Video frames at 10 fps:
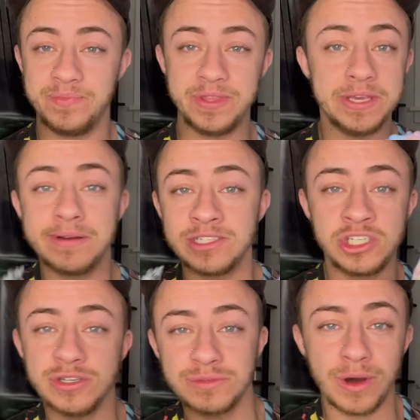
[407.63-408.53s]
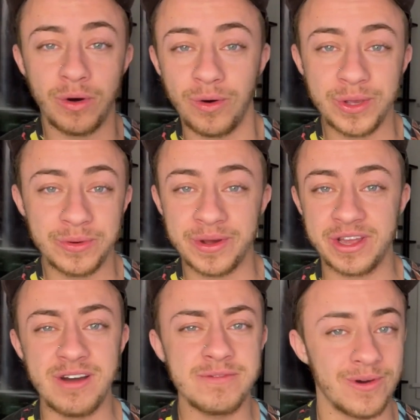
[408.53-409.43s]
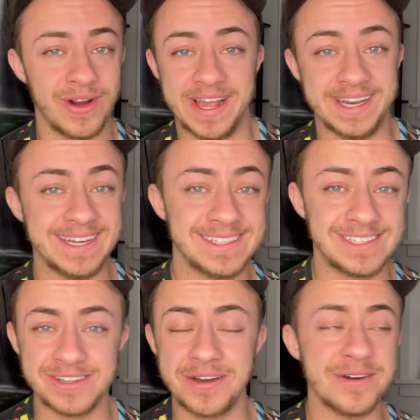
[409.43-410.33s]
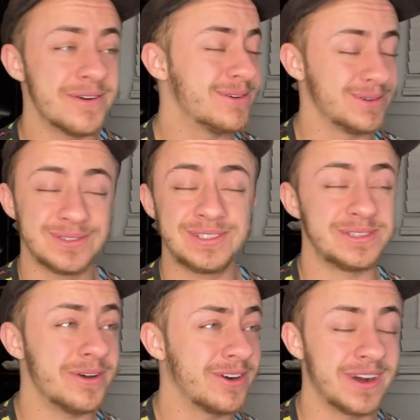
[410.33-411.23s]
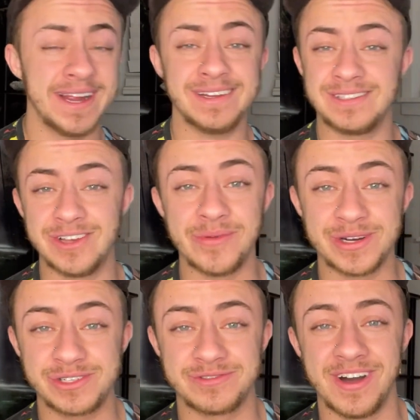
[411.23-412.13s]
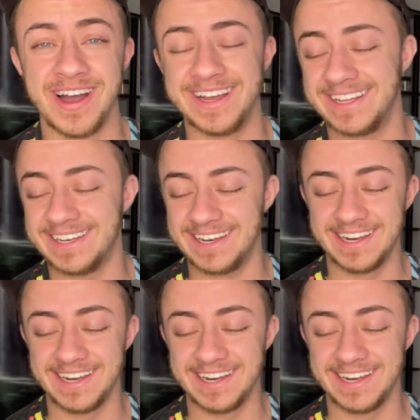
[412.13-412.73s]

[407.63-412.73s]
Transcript: you can choose what hole you want to go for, and it's so great, so much fun,